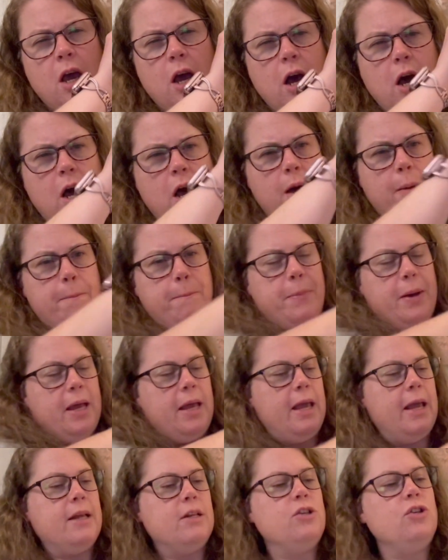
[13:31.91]

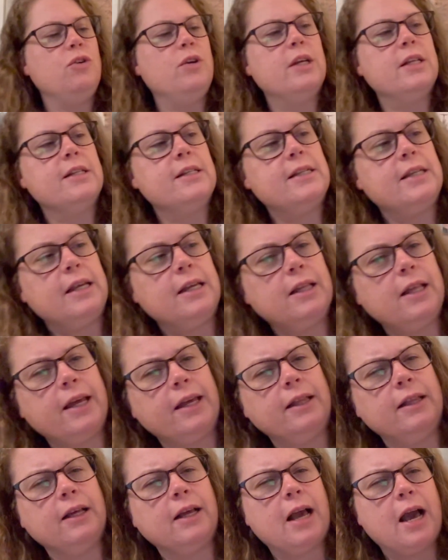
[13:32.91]
but as you can see,
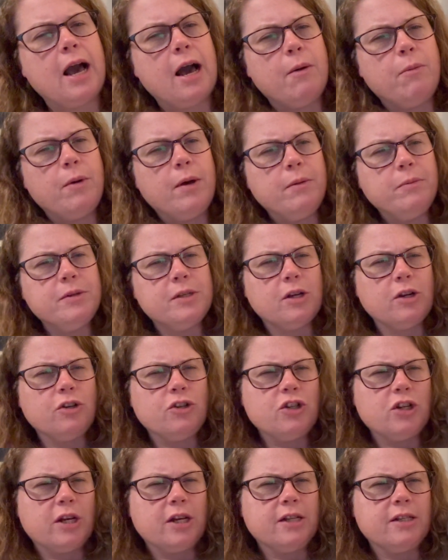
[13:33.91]
like, the cobwebs are
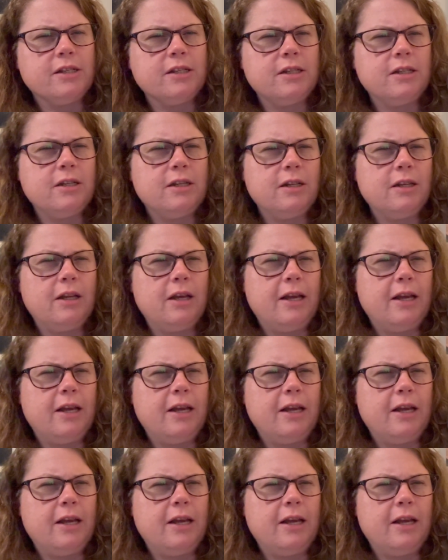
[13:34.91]
just,